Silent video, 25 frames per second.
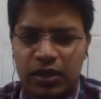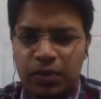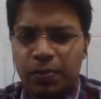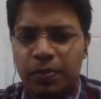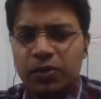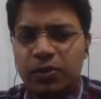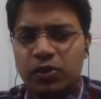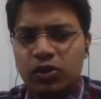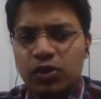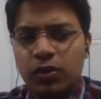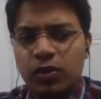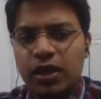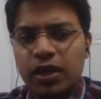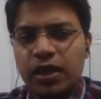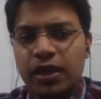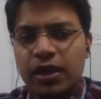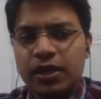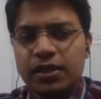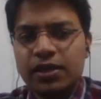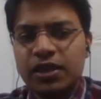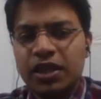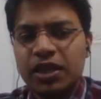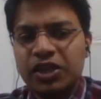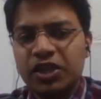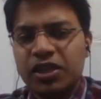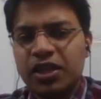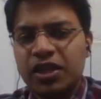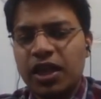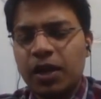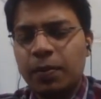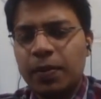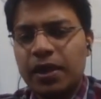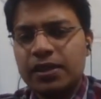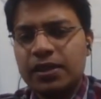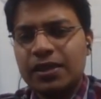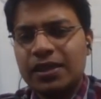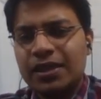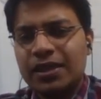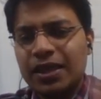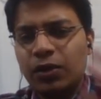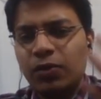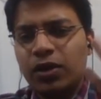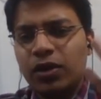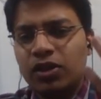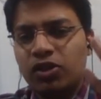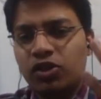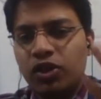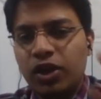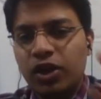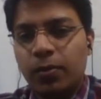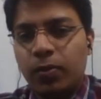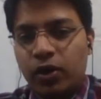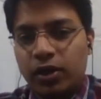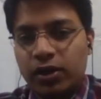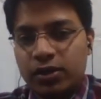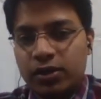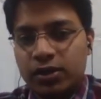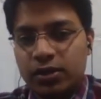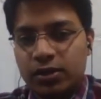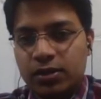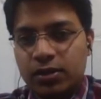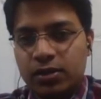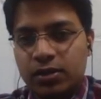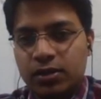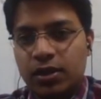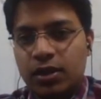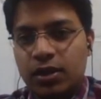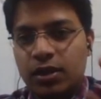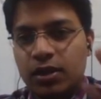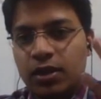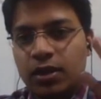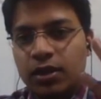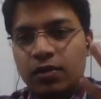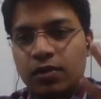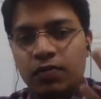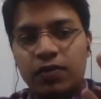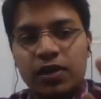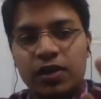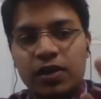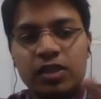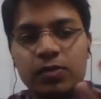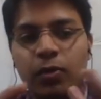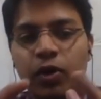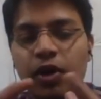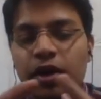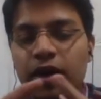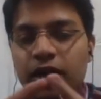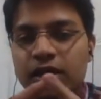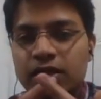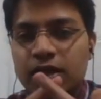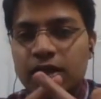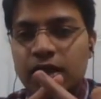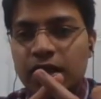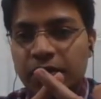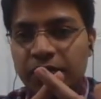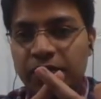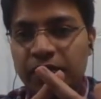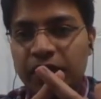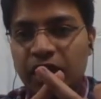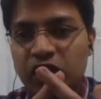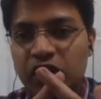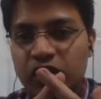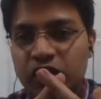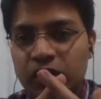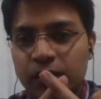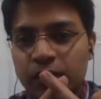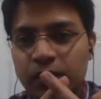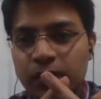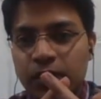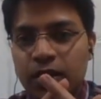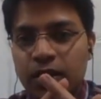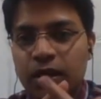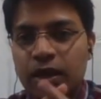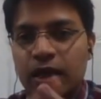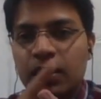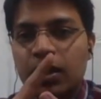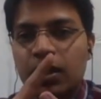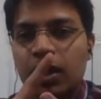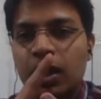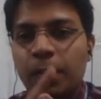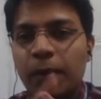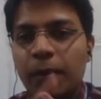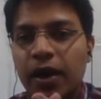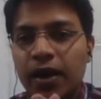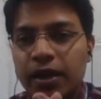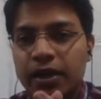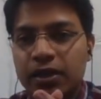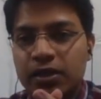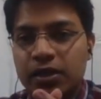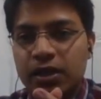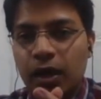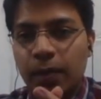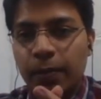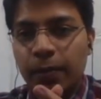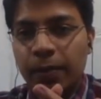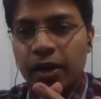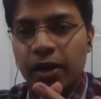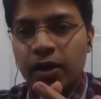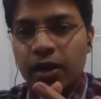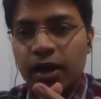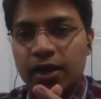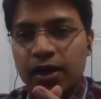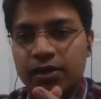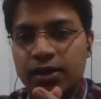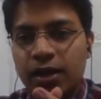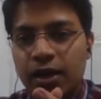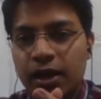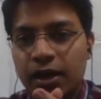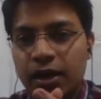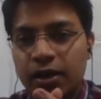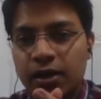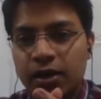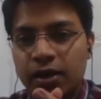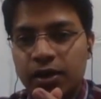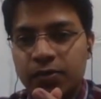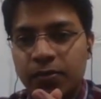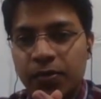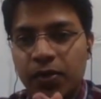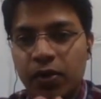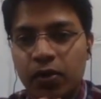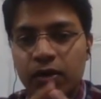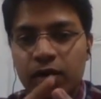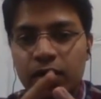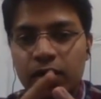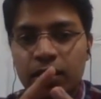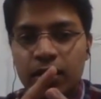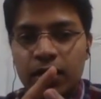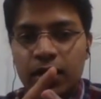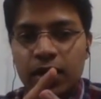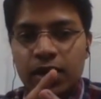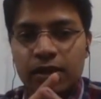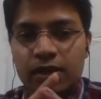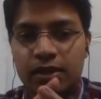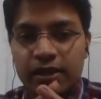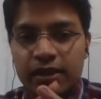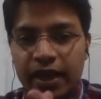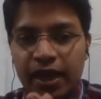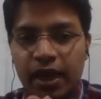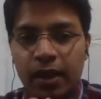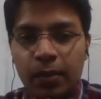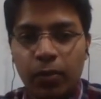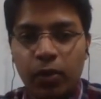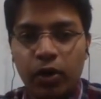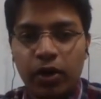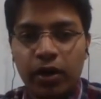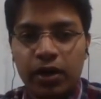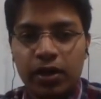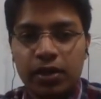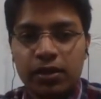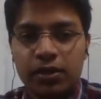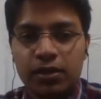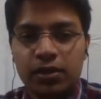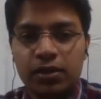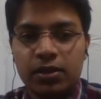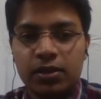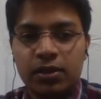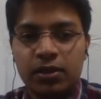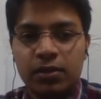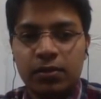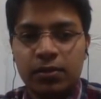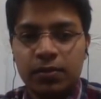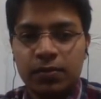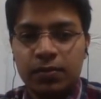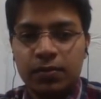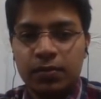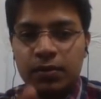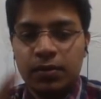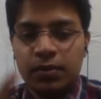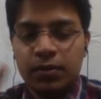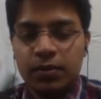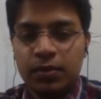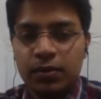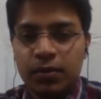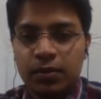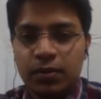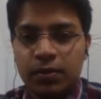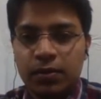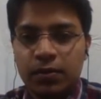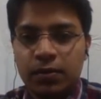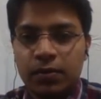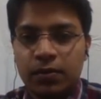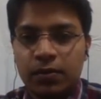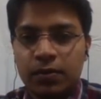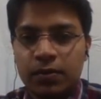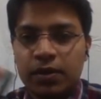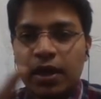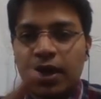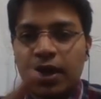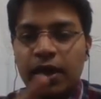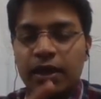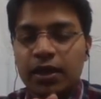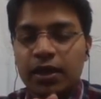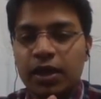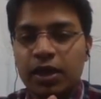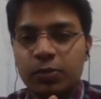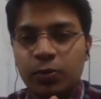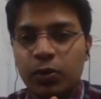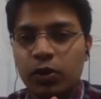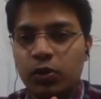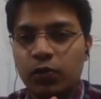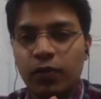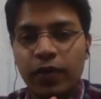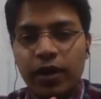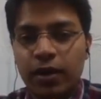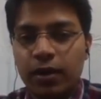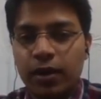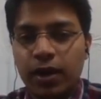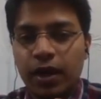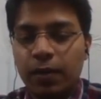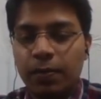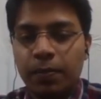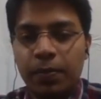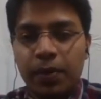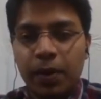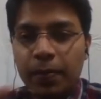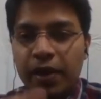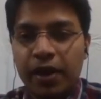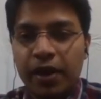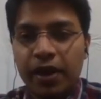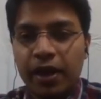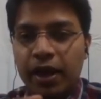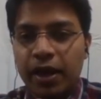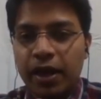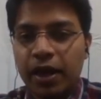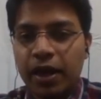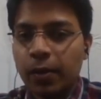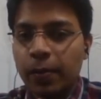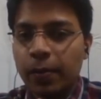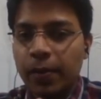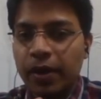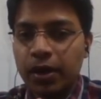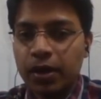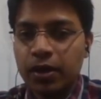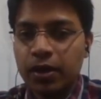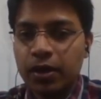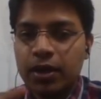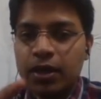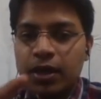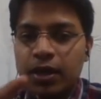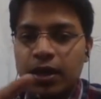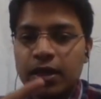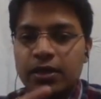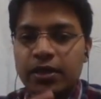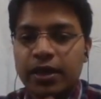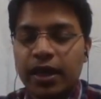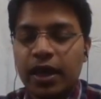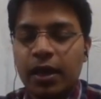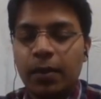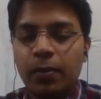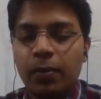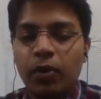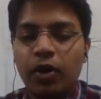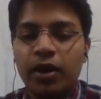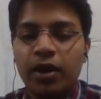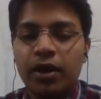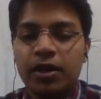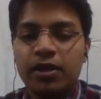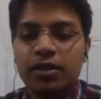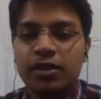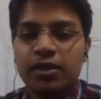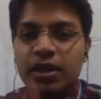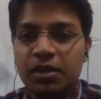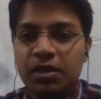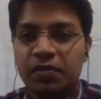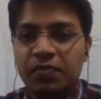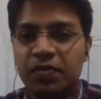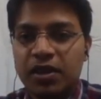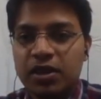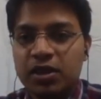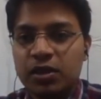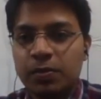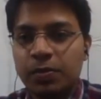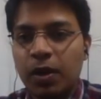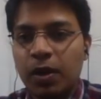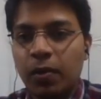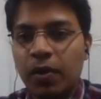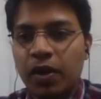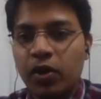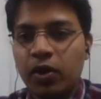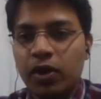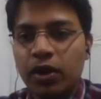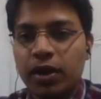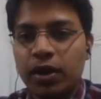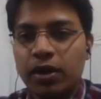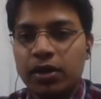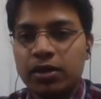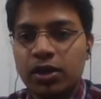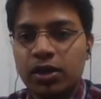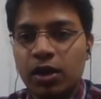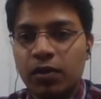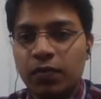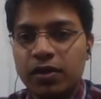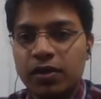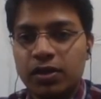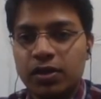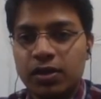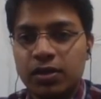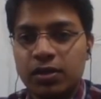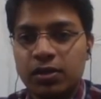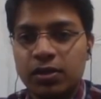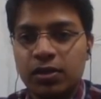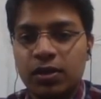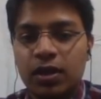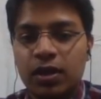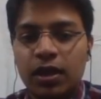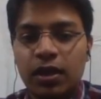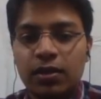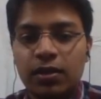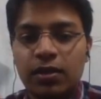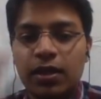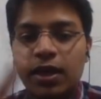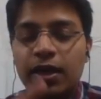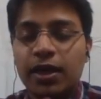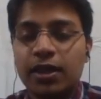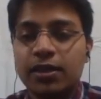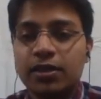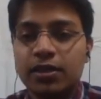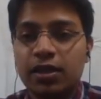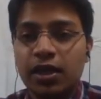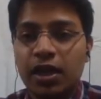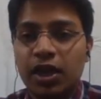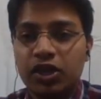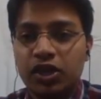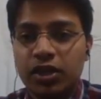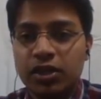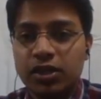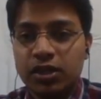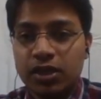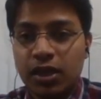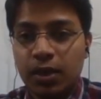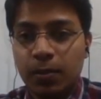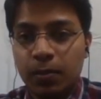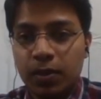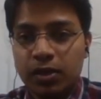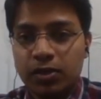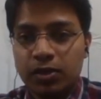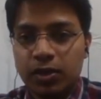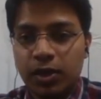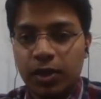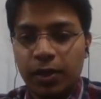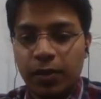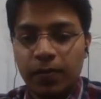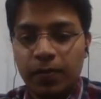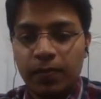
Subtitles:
So in conciliation there are basically only 3 points. First point is the definition. Third party is coming and settling the dispute. Second point is settling the dispute and preparing an agreement. Second point is if it is a public utility service, then conciliation is compulsory.